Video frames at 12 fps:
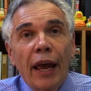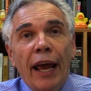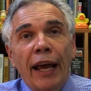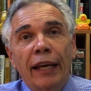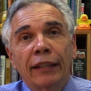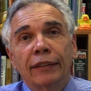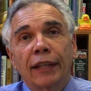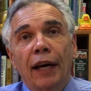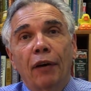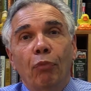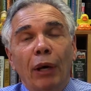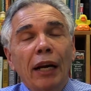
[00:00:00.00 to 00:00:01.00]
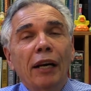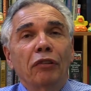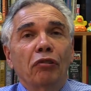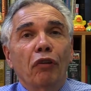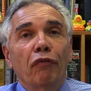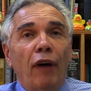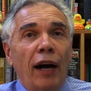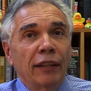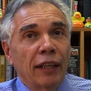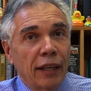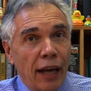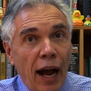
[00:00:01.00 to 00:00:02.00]
And uh, when it is
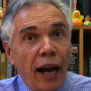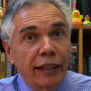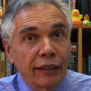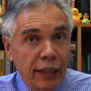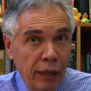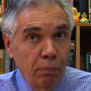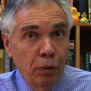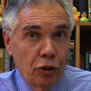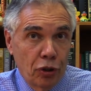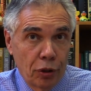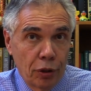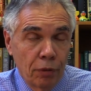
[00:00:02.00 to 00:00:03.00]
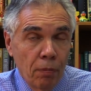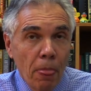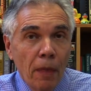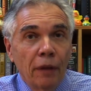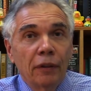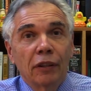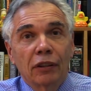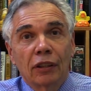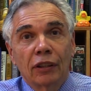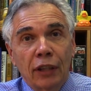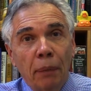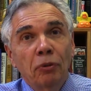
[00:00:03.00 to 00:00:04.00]
refined at a high temperature, there's a
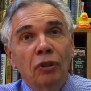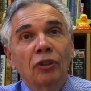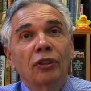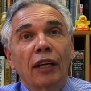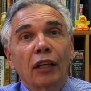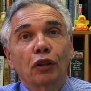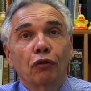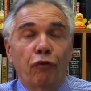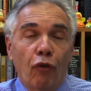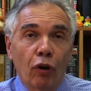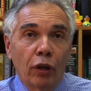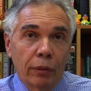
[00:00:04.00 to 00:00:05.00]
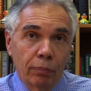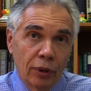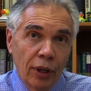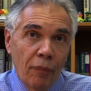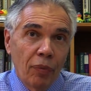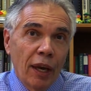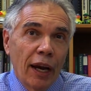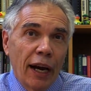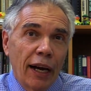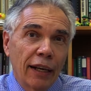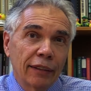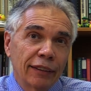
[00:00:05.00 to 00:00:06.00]
substance that is formed.
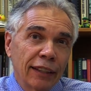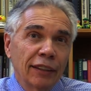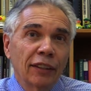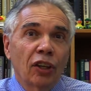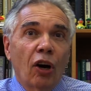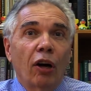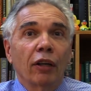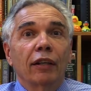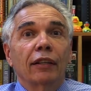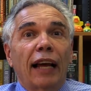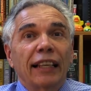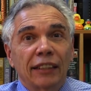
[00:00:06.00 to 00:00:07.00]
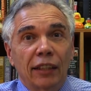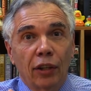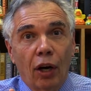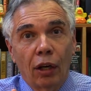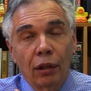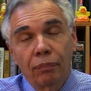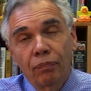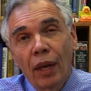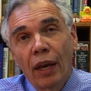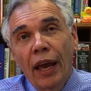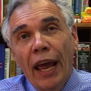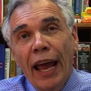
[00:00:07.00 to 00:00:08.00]
Uh, this is called glycidol.
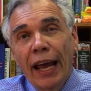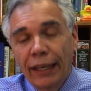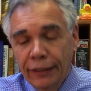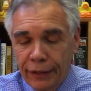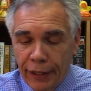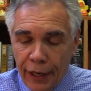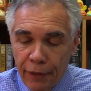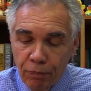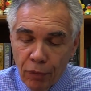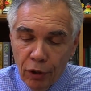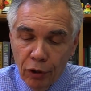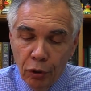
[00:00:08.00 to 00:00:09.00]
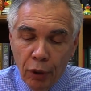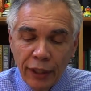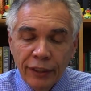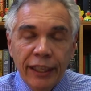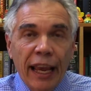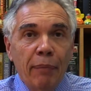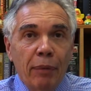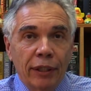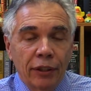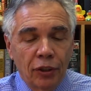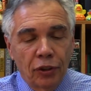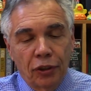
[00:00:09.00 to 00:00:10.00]
And uh, to us
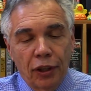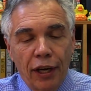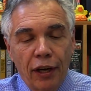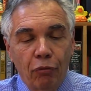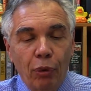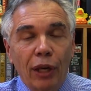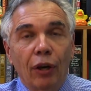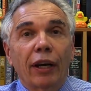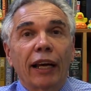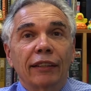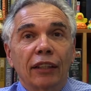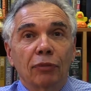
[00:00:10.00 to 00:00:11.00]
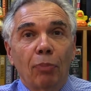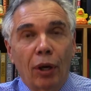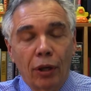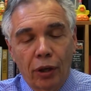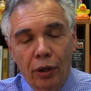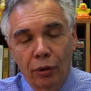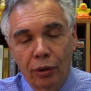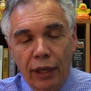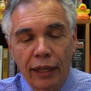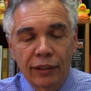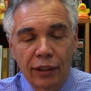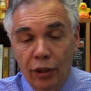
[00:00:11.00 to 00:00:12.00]
chemists, uh, we look at this molecule,
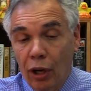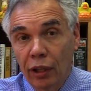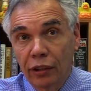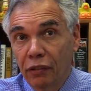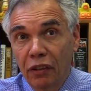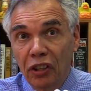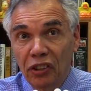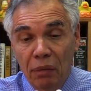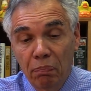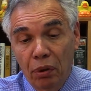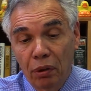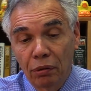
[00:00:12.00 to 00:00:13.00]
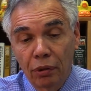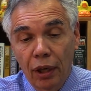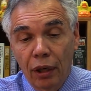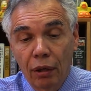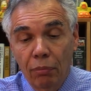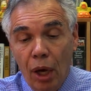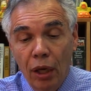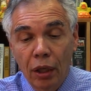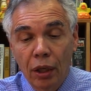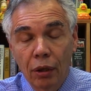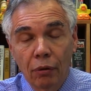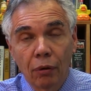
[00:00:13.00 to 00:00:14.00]
glycidol. It's a very simple uh,
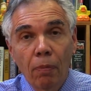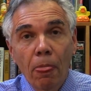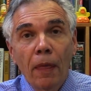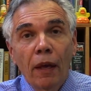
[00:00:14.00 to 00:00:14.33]
molecule.